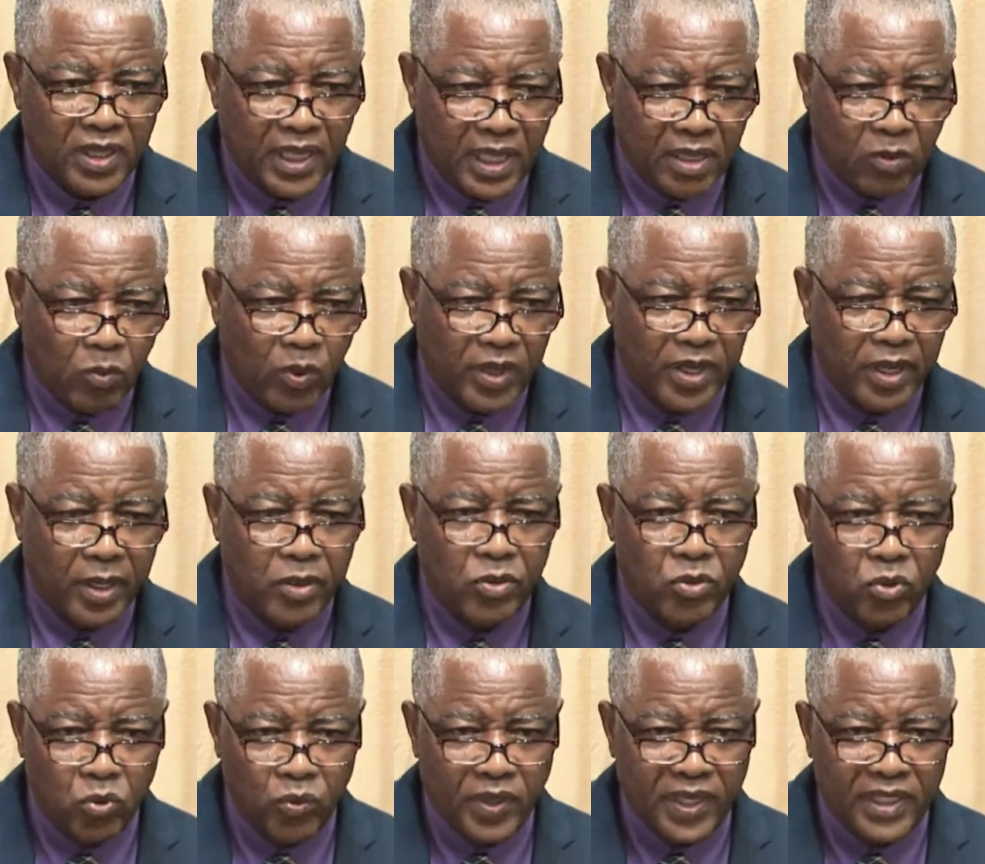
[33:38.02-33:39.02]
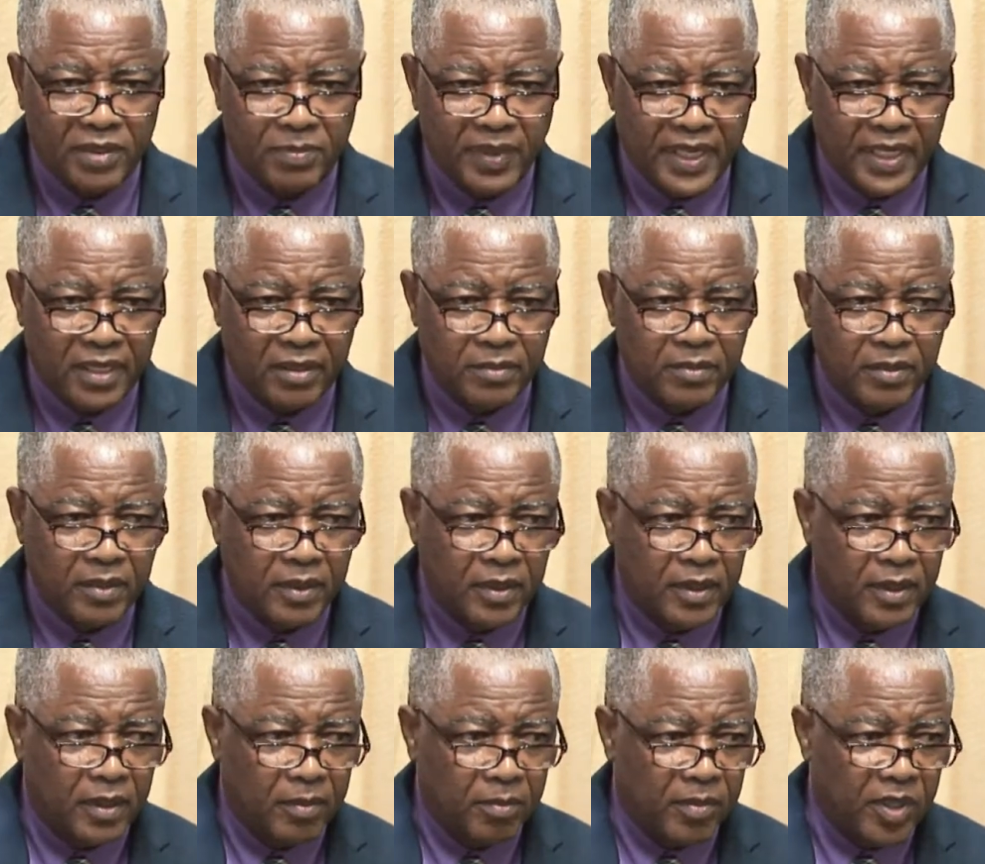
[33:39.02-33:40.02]
what you're going to do with this money,
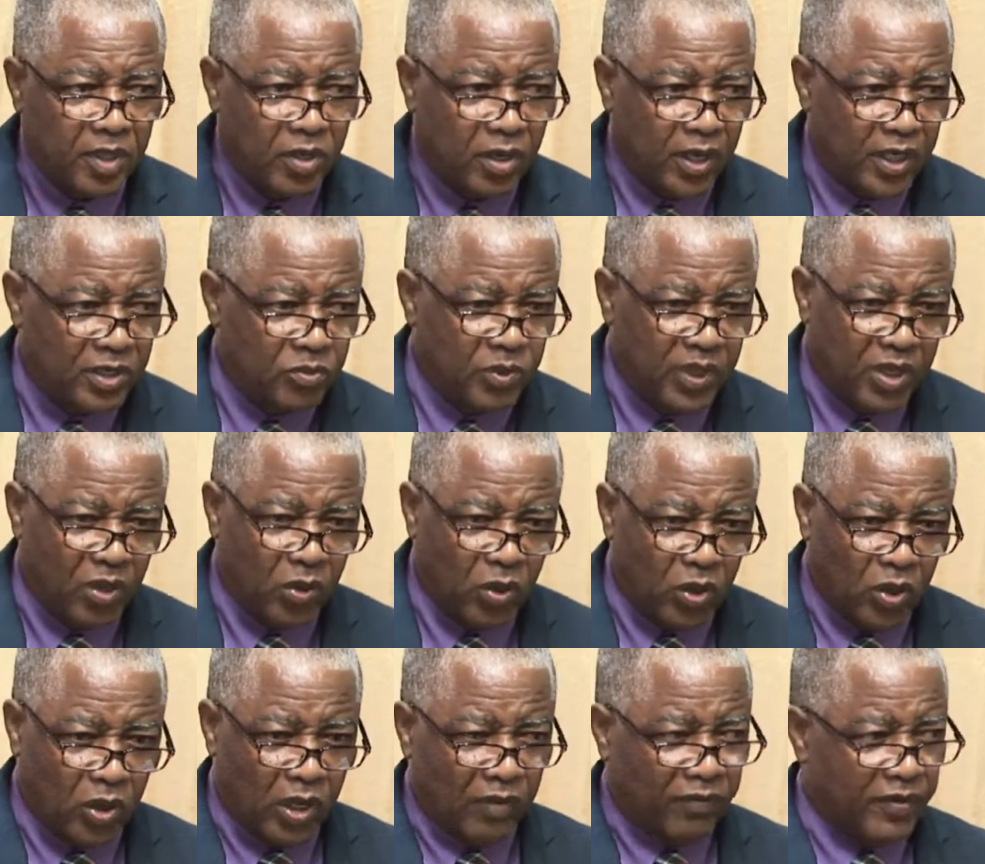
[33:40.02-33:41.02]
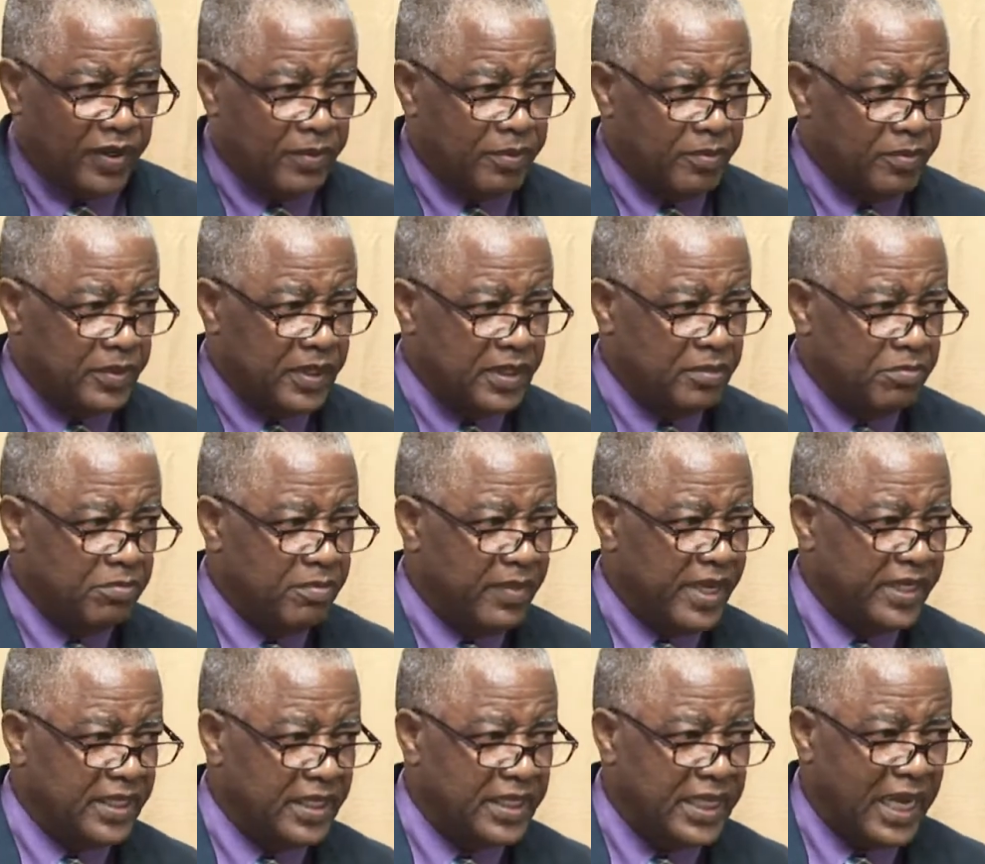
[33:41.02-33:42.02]
because we can hold off of these
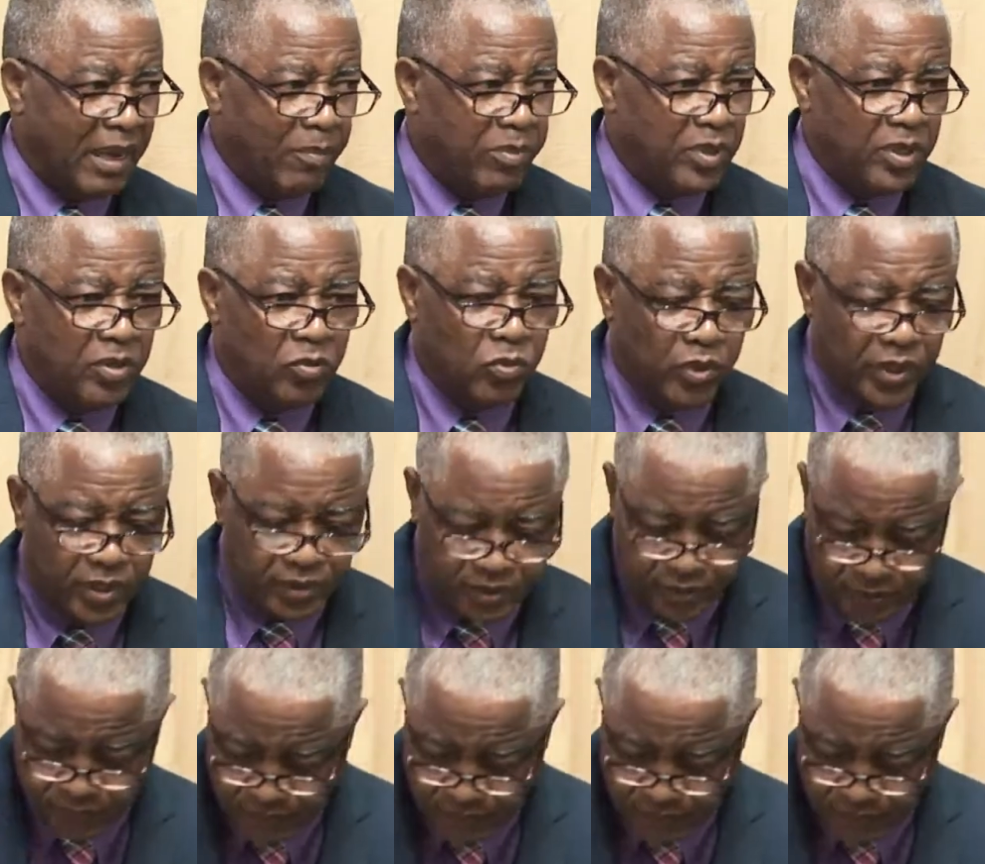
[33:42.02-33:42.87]
major capital works